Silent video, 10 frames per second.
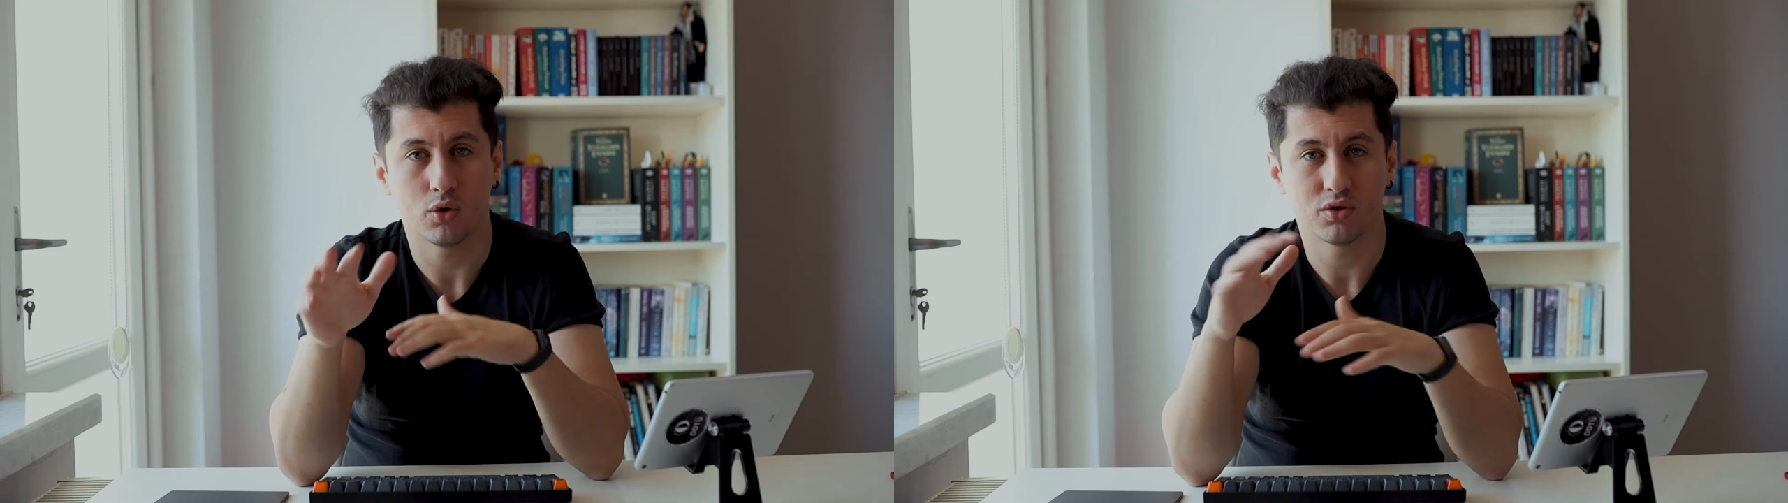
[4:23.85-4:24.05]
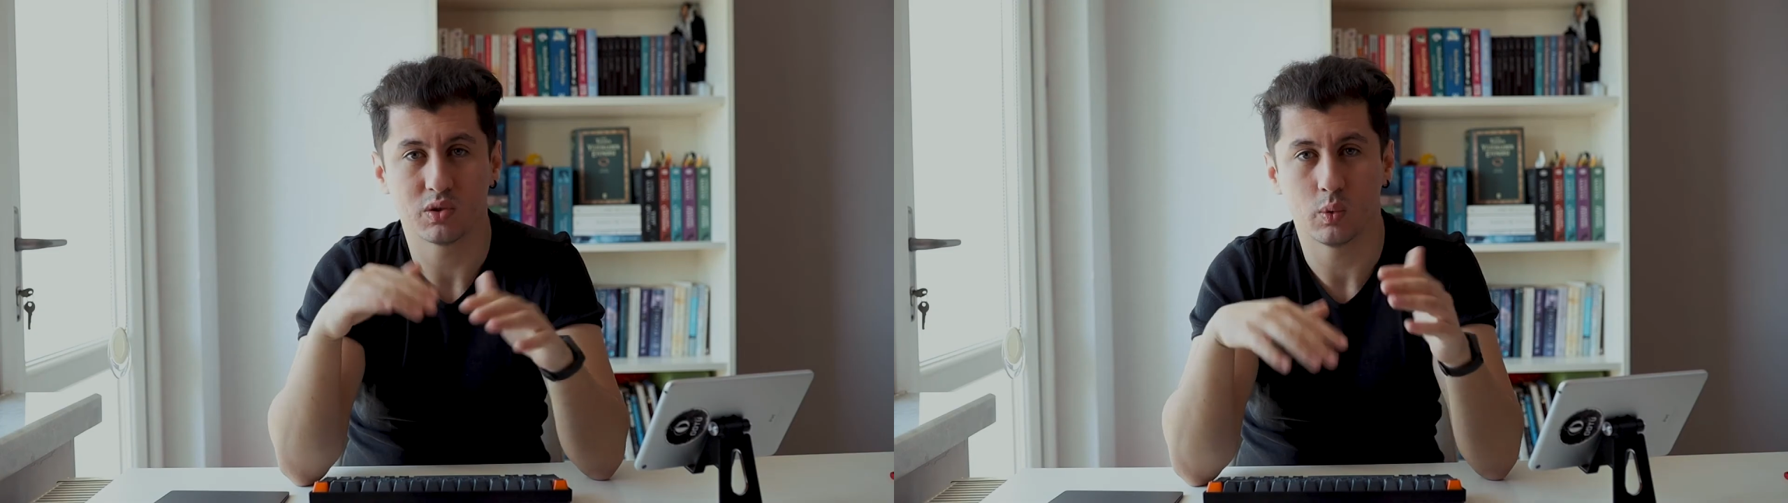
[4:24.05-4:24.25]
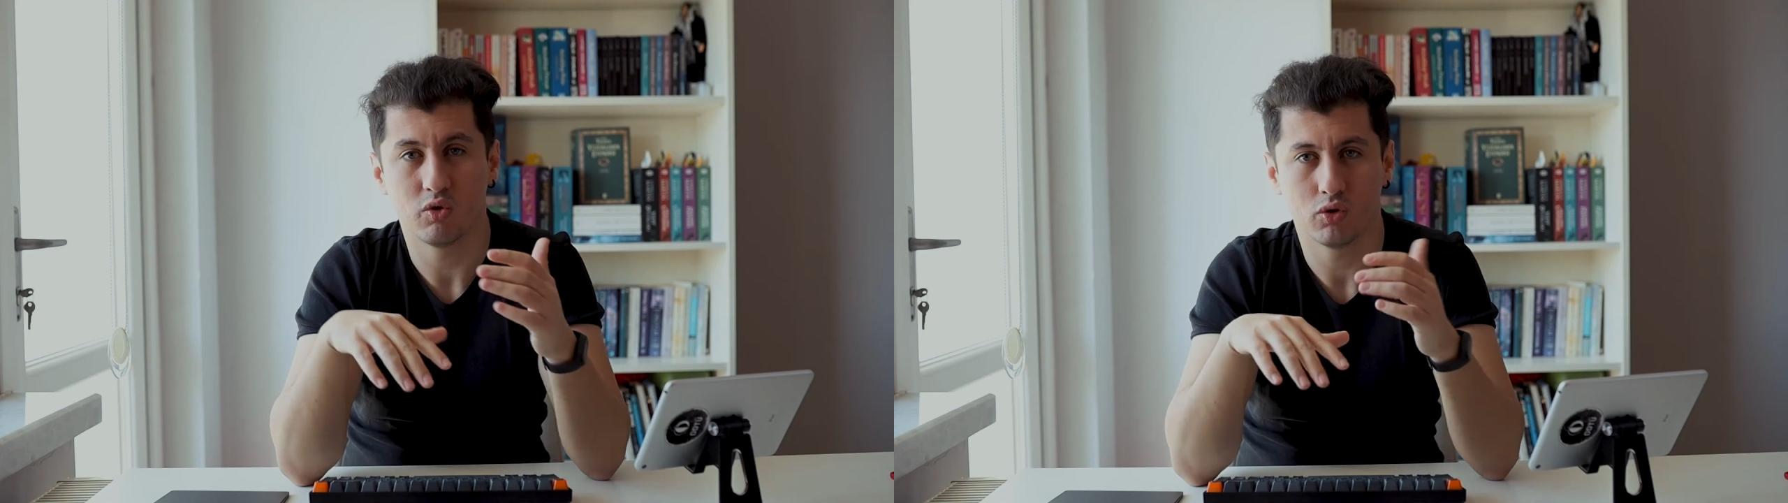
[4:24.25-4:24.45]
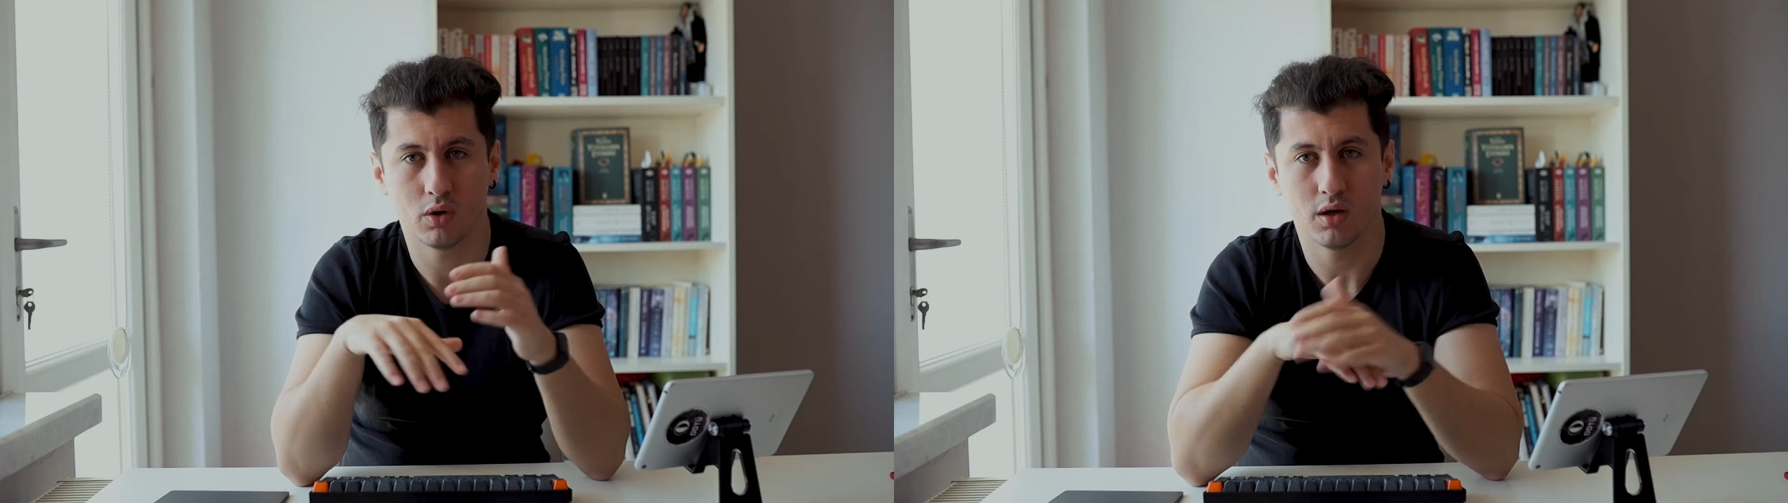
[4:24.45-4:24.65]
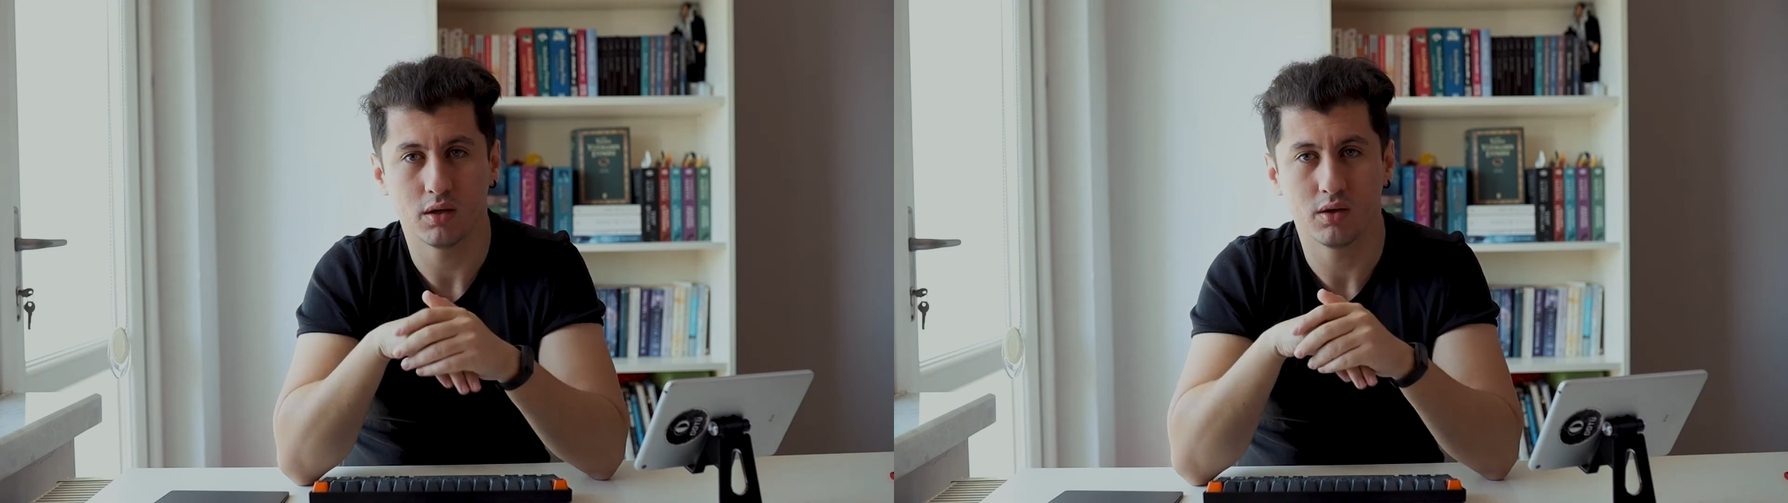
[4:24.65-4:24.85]
also switched
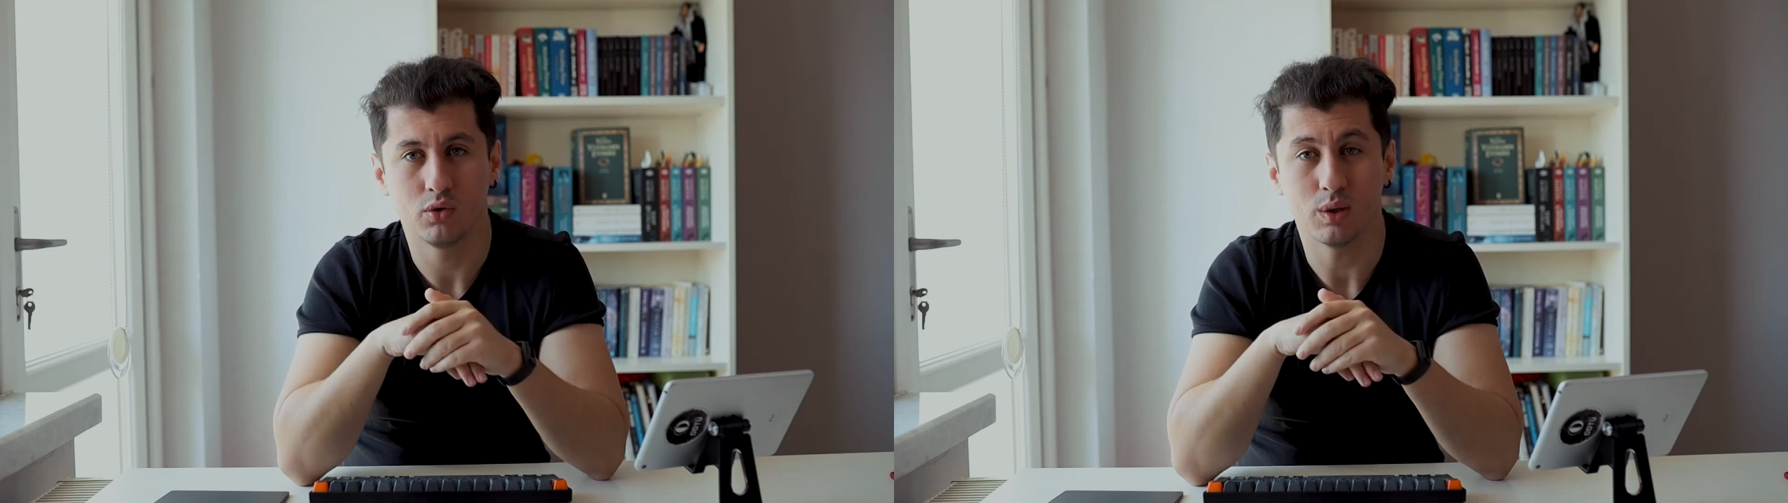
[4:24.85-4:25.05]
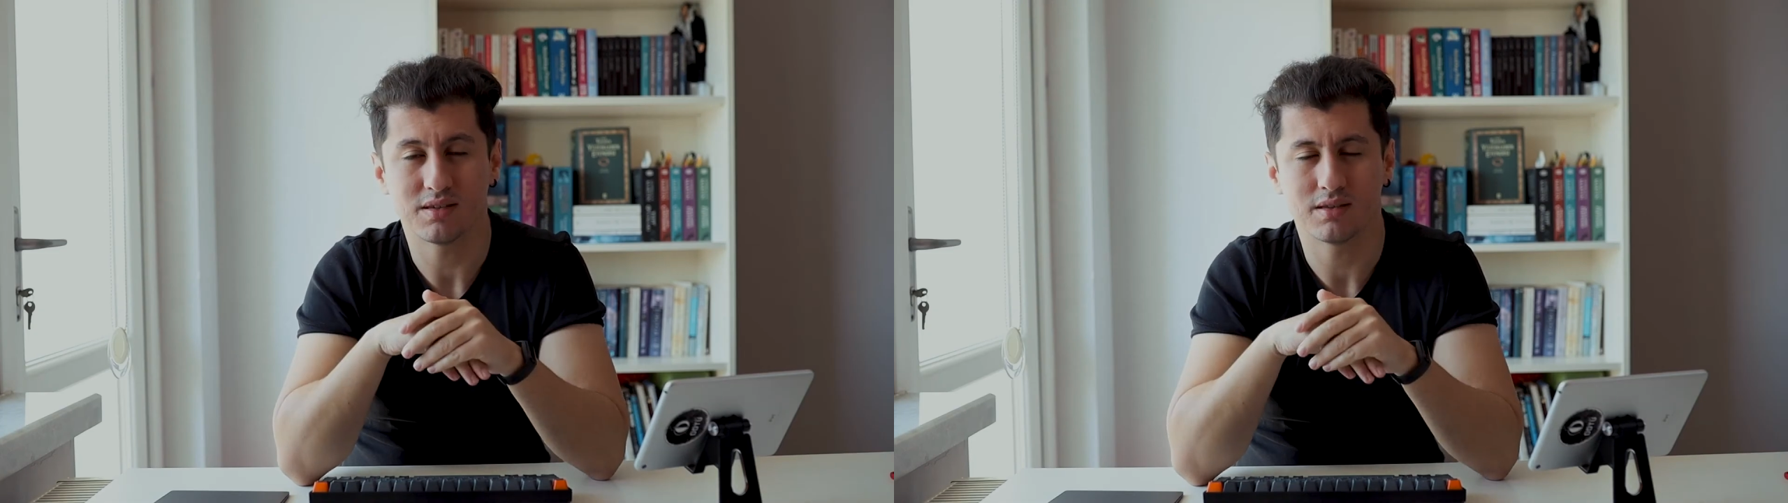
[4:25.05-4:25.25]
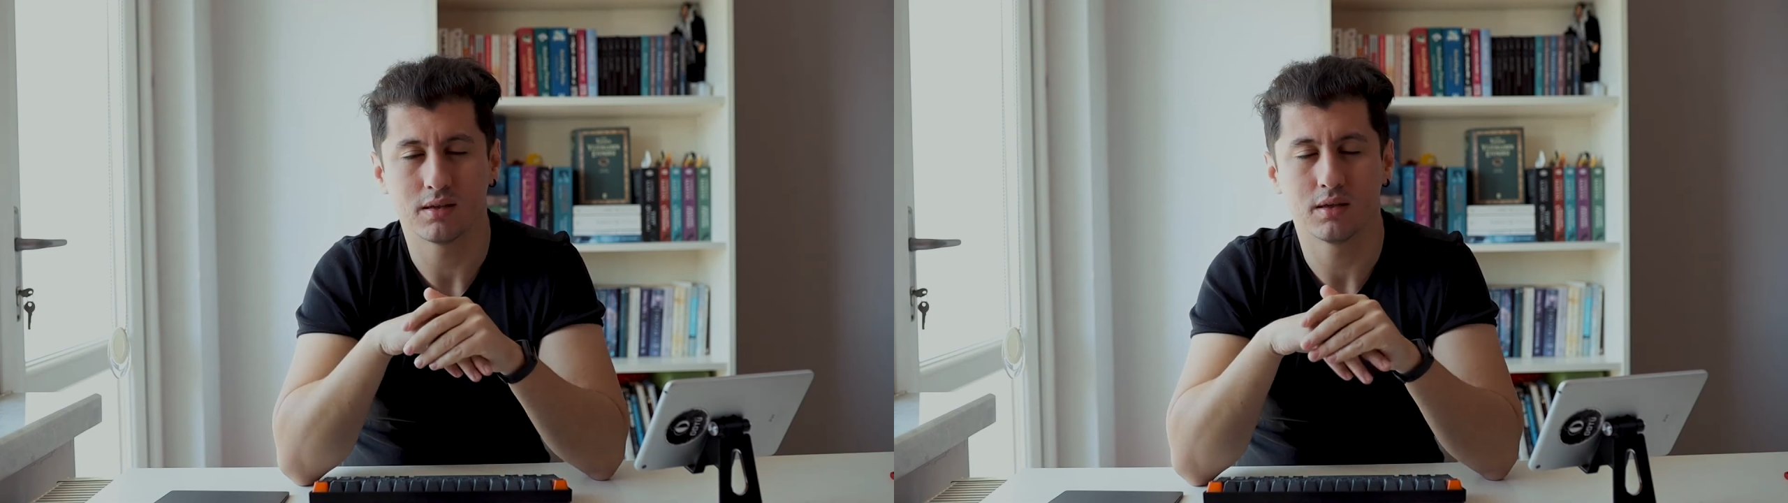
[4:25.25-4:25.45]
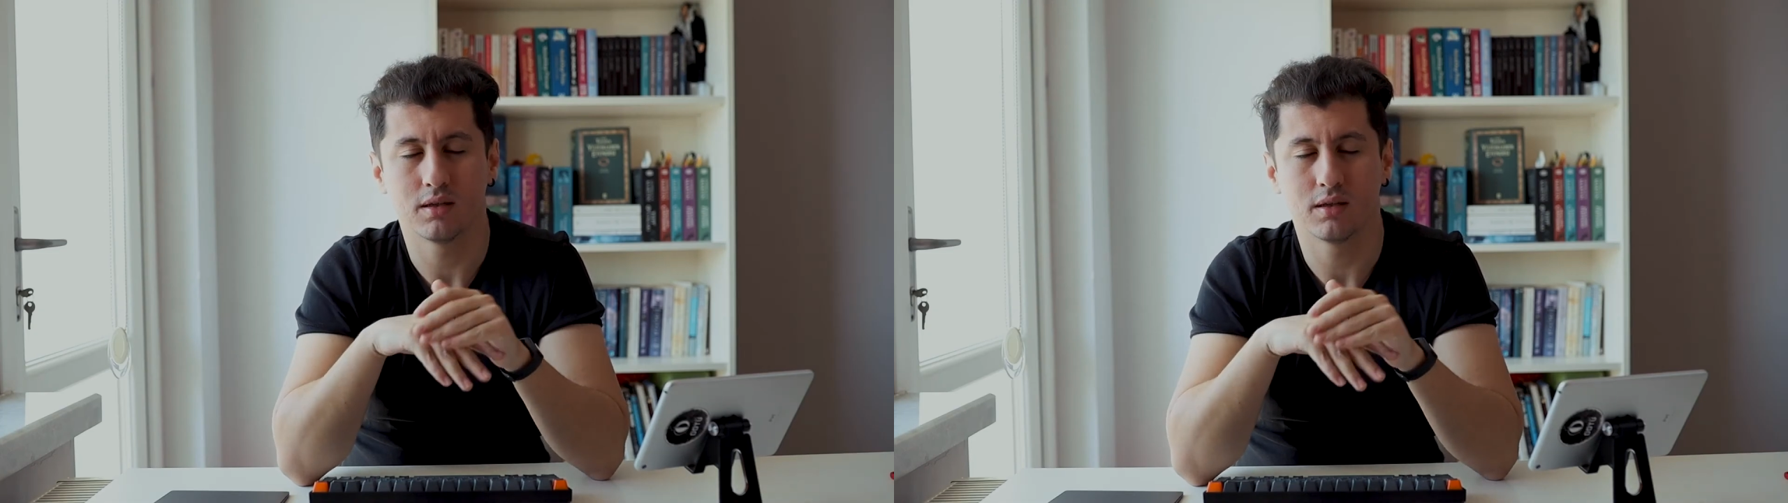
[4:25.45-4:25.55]
to a US